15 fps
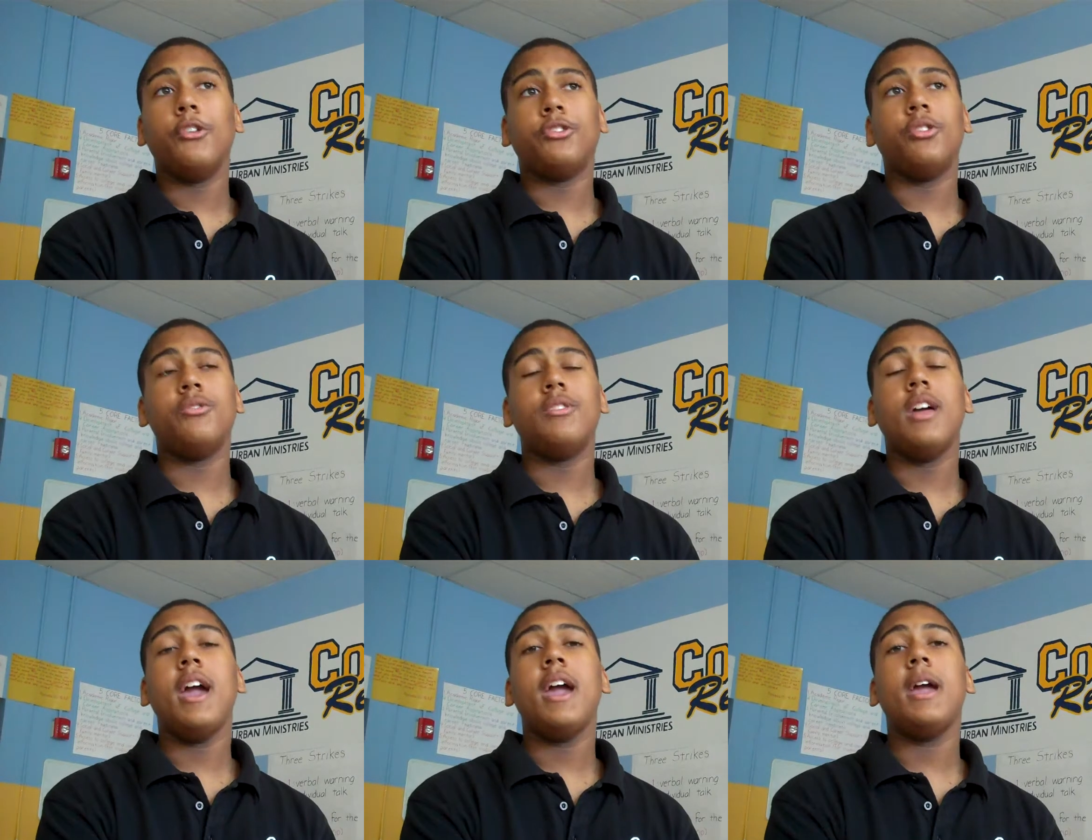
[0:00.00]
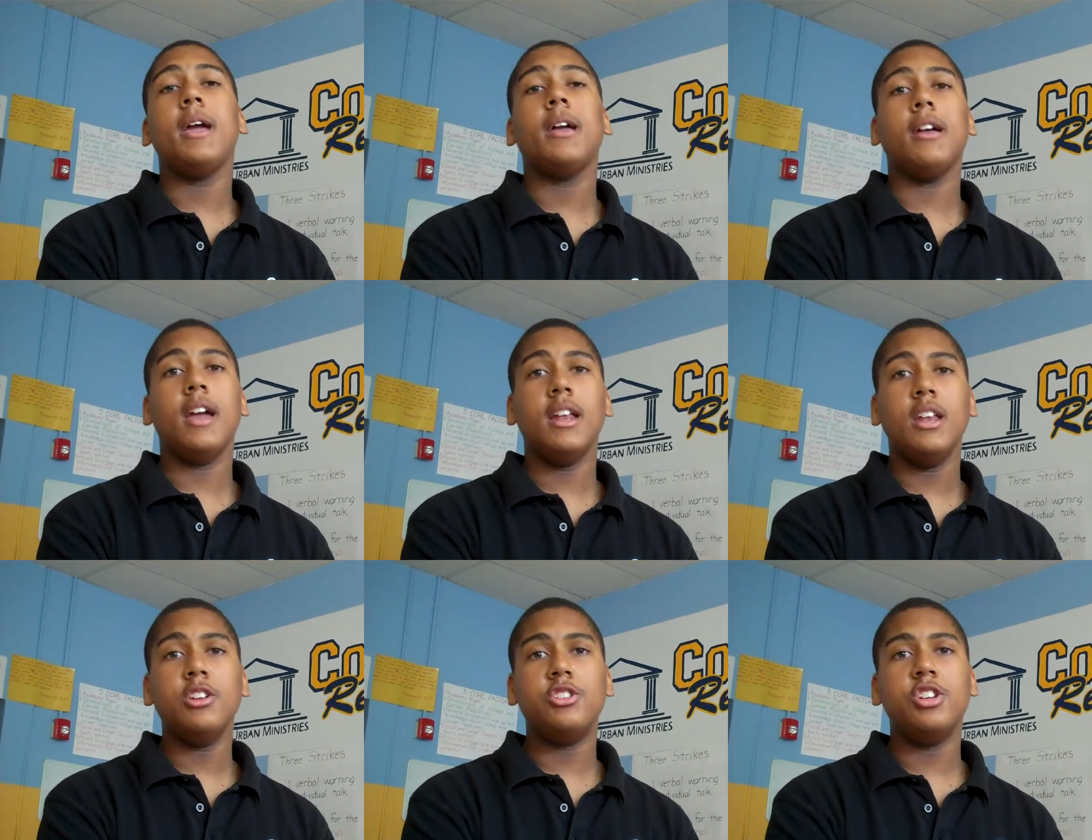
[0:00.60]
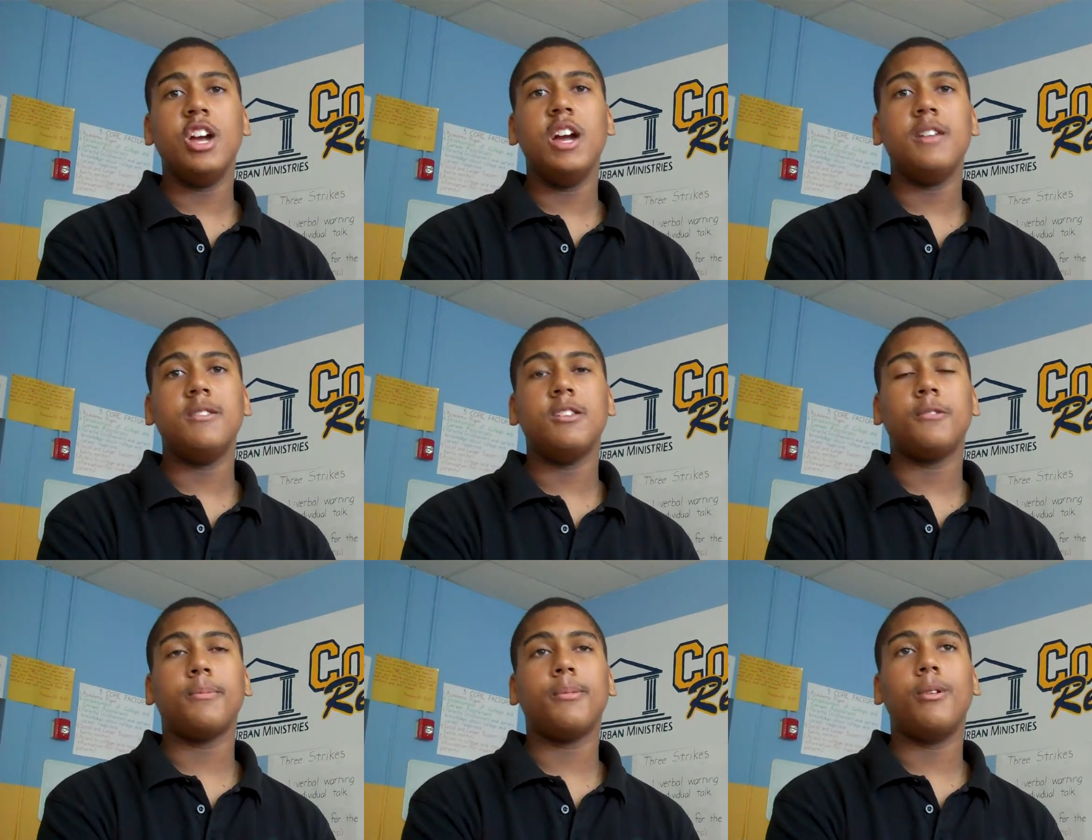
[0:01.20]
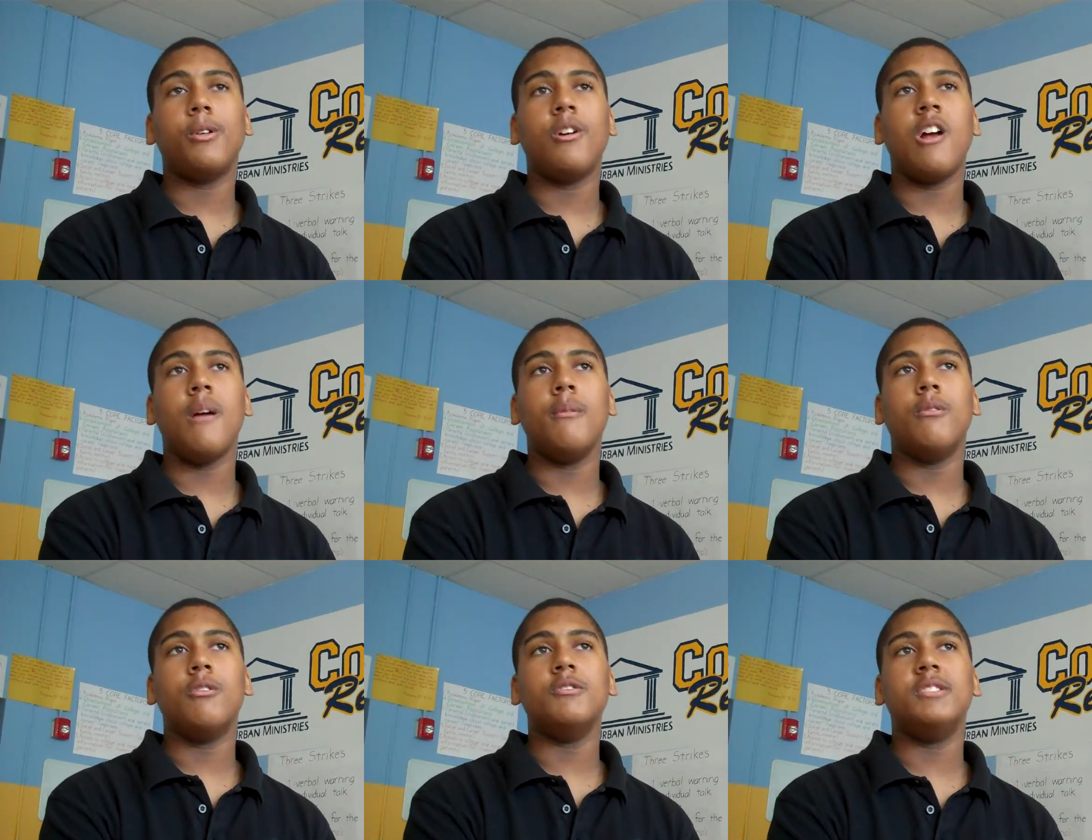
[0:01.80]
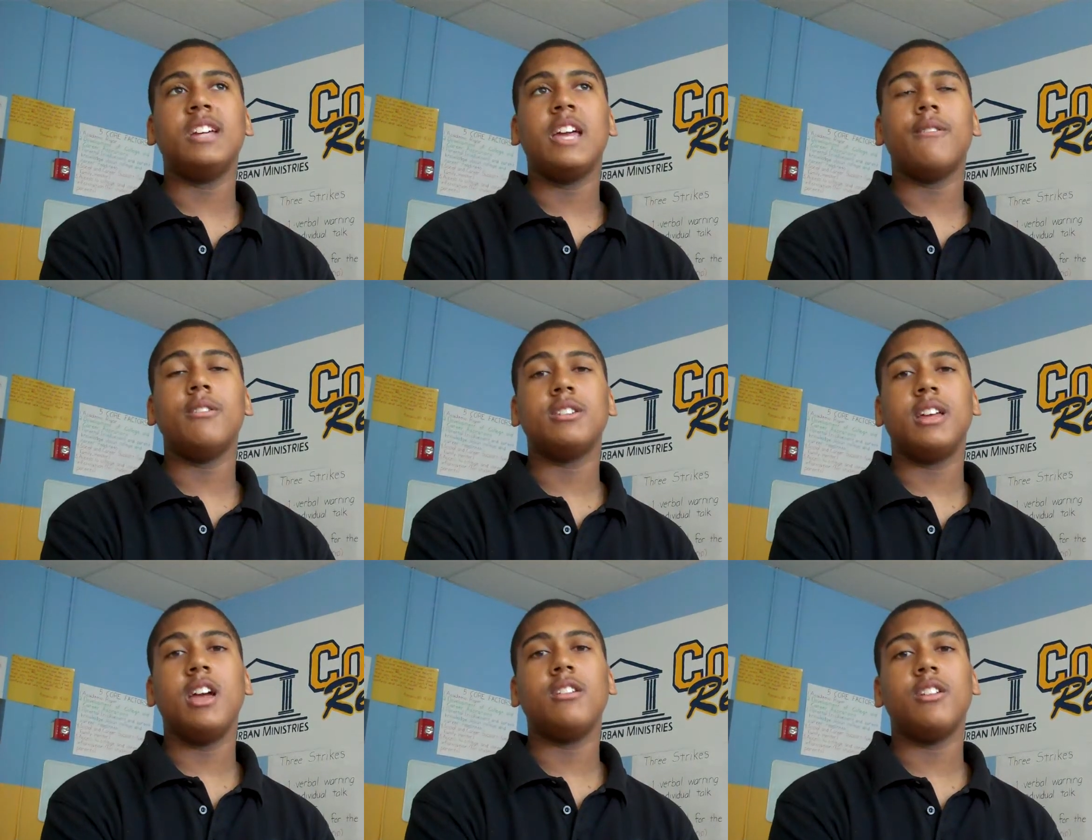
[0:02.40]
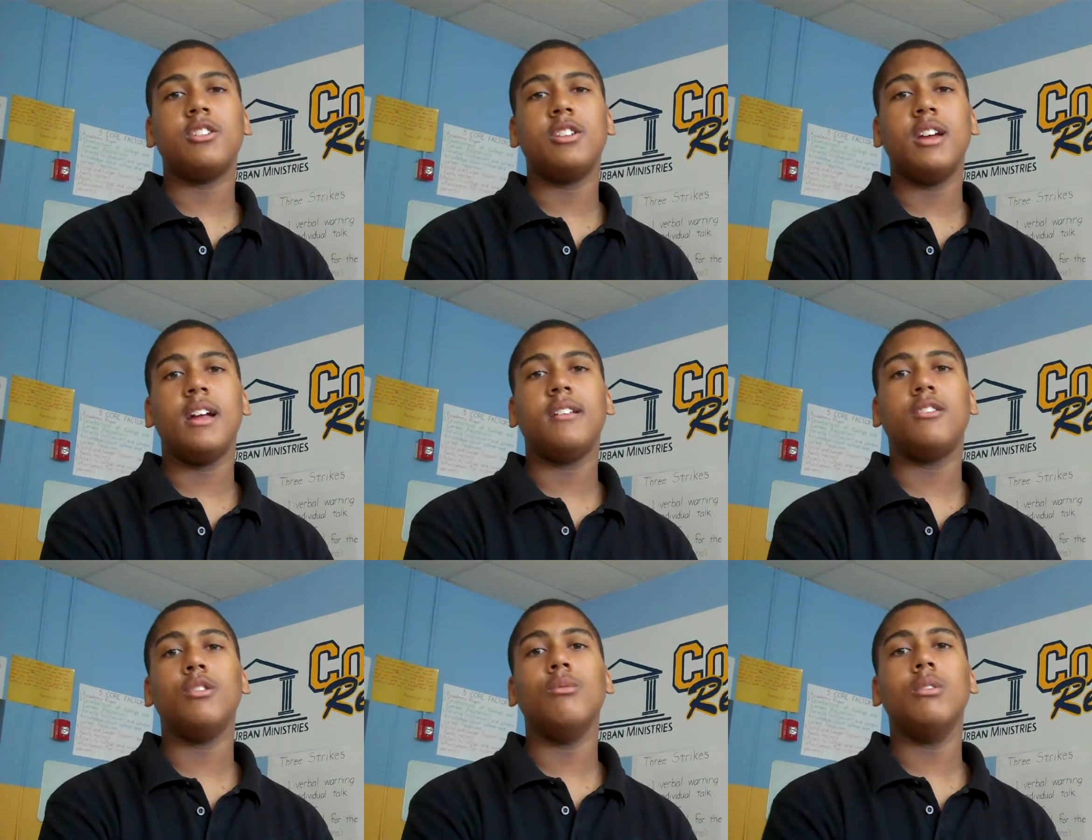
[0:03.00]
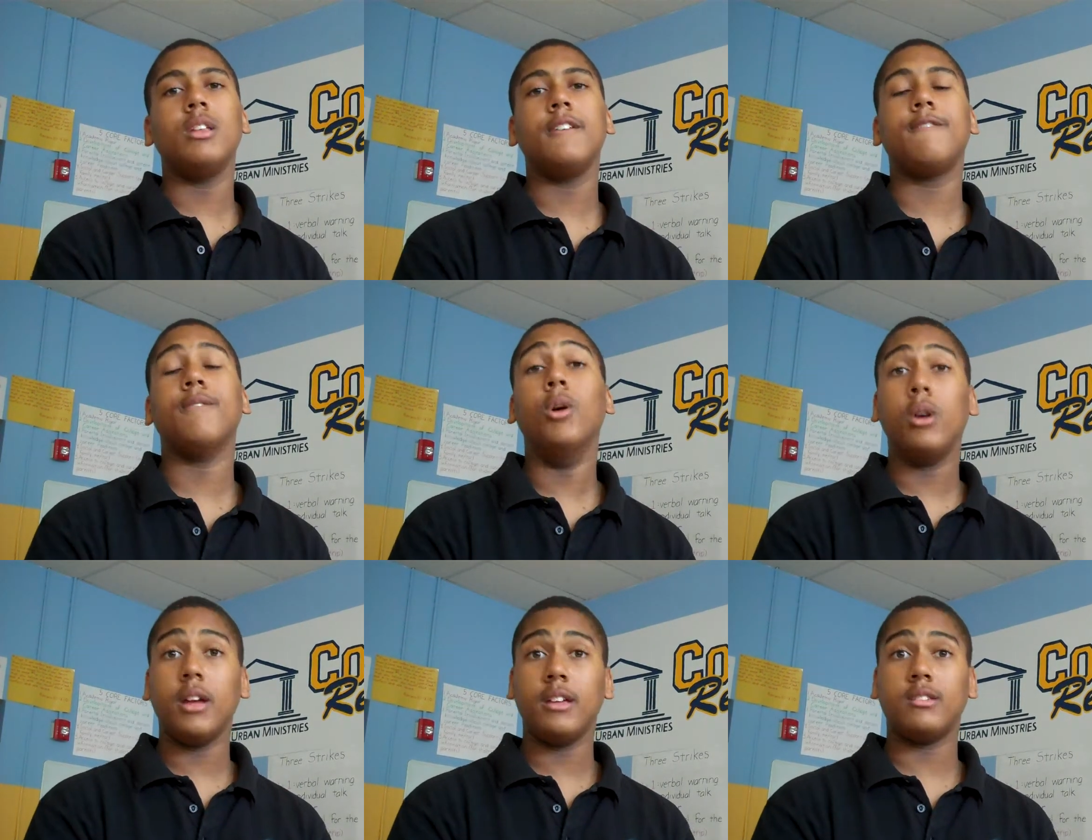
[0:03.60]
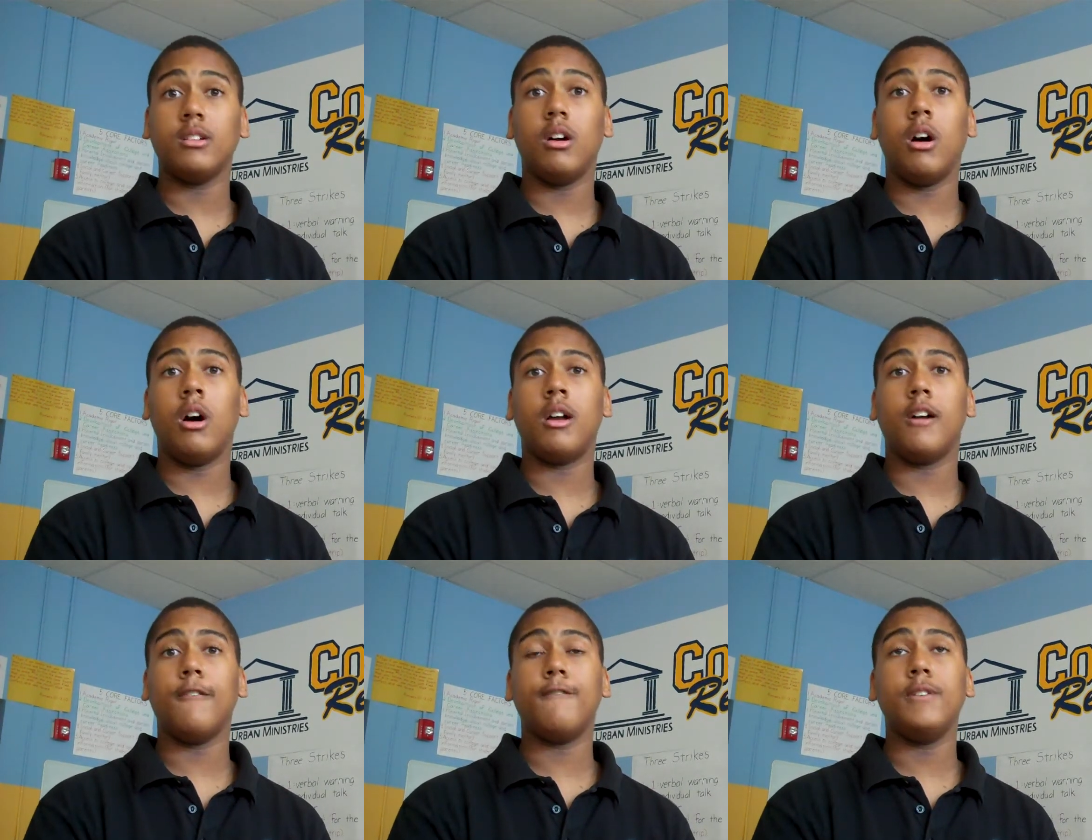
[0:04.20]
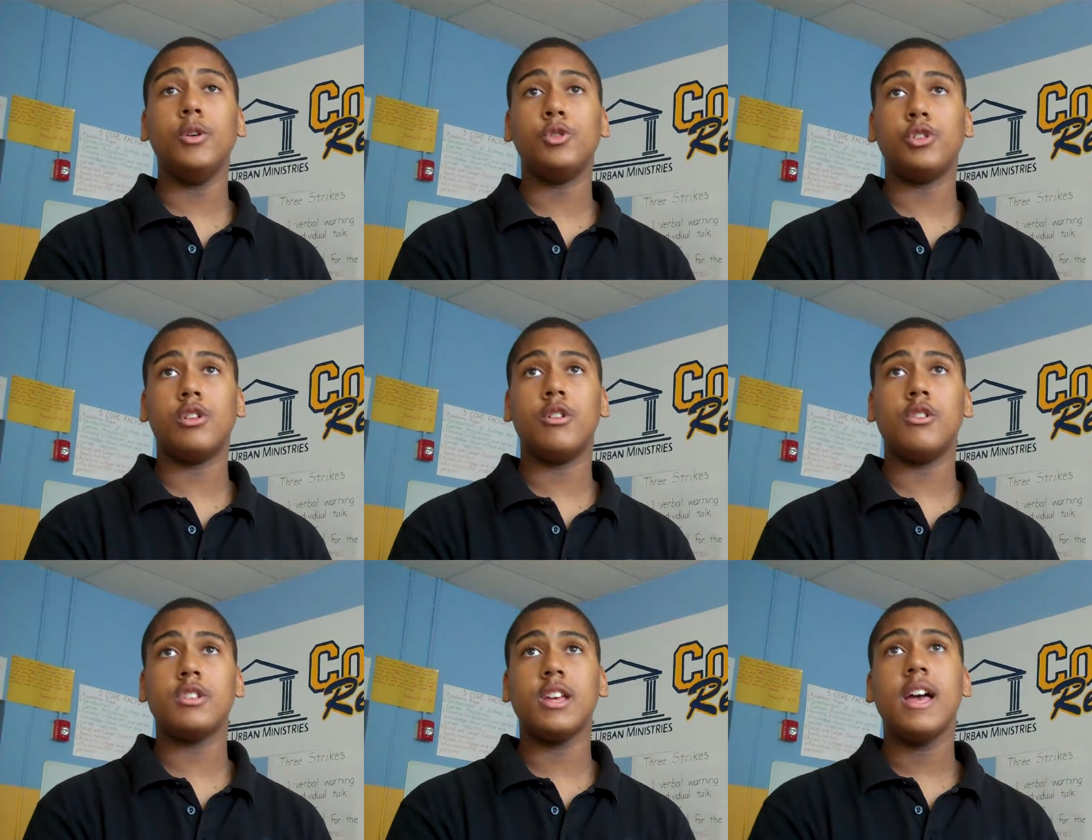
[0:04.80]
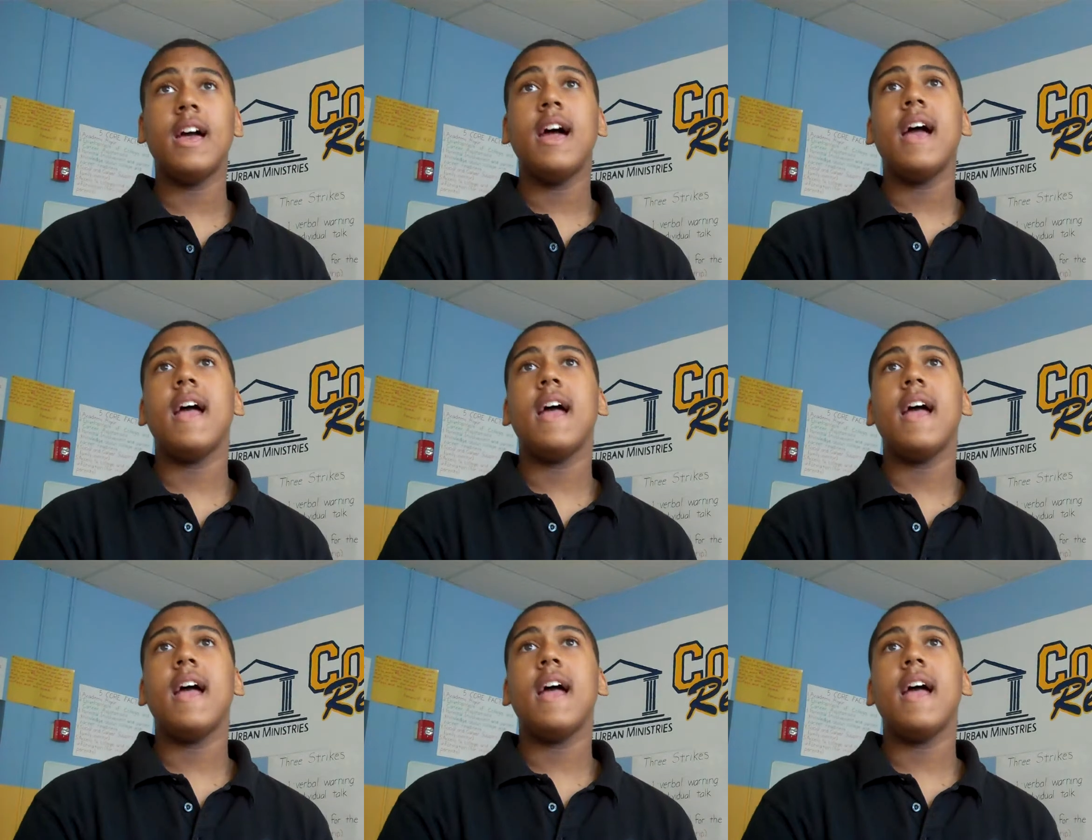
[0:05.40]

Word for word: So they initiated this program in order to give us kids a chance to really focus on our futures